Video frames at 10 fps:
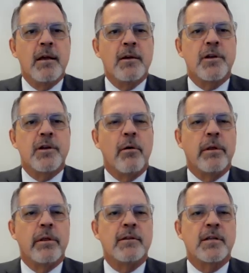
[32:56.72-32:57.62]

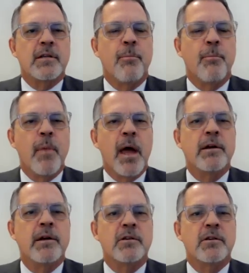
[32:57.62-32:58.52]
So that's a
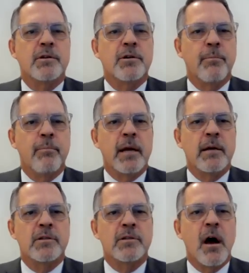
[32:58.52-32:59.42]
tremendous,
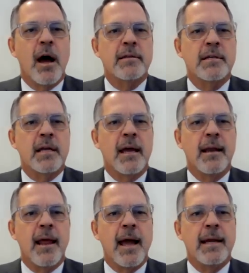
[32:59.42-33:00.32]
tremendous cost.
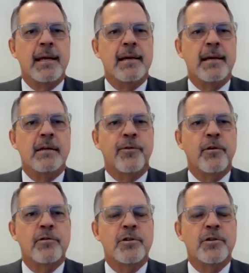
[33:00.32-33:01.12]
Again, the idea is for those